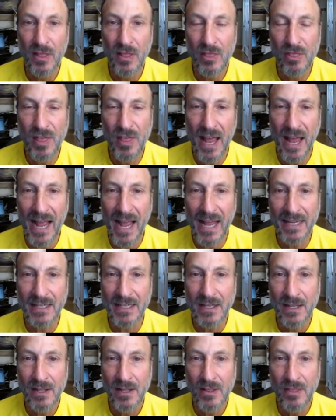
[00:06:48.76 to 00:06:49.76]
that
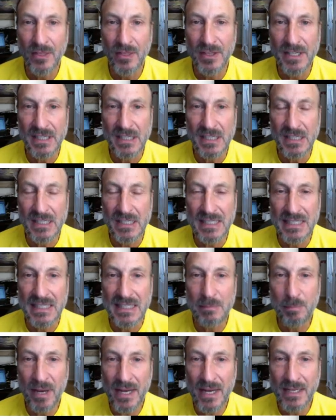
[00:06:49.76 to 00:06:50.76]
the
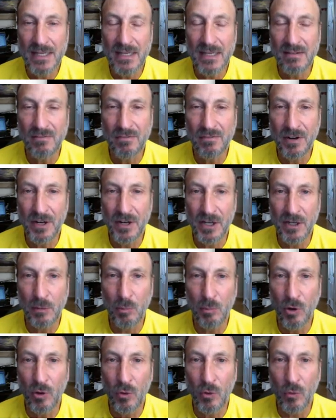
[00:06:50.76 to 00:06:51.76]
dependent
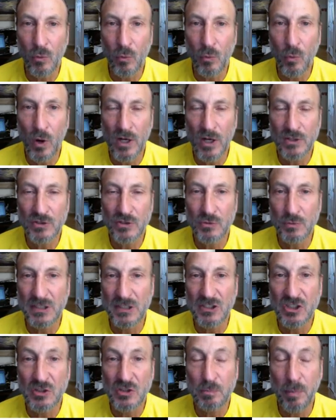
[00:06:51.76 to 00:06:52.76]
variable was
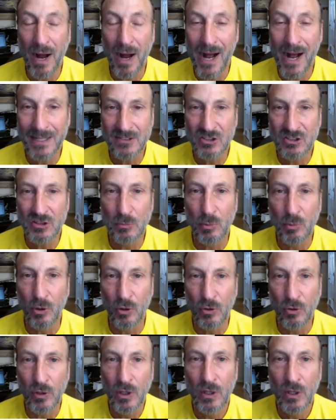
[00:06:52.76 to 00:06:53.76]

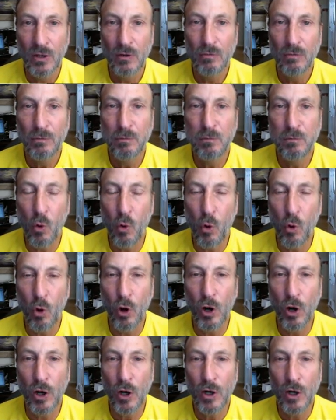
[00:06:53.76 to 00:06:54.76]
responsible
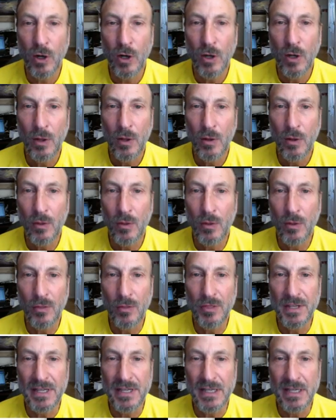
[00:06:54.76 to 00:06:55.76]
for
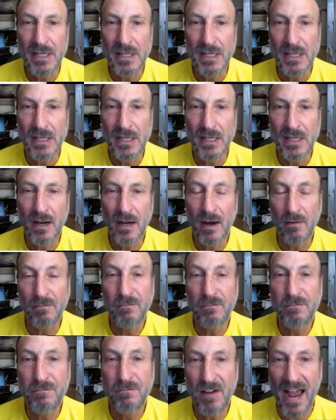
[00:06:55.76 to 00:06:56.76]
the
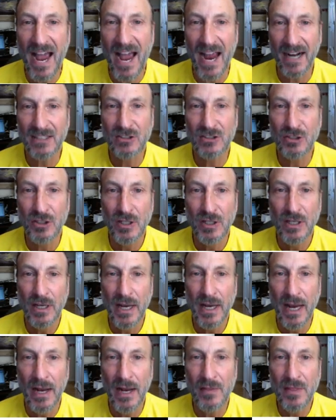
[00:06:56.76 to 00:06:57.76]
effect,
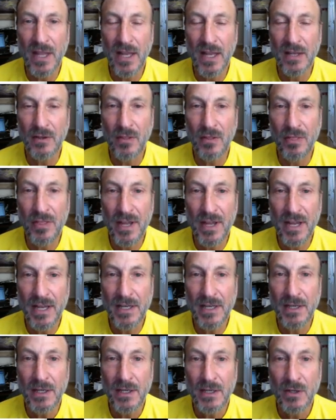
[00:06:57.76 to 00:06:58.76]
and that
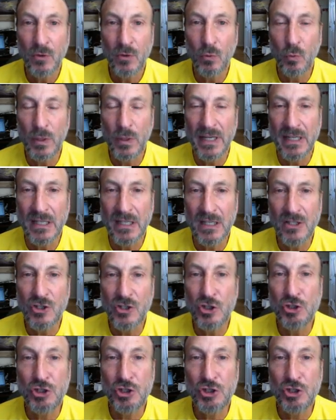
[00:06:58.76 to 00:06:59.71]
then we can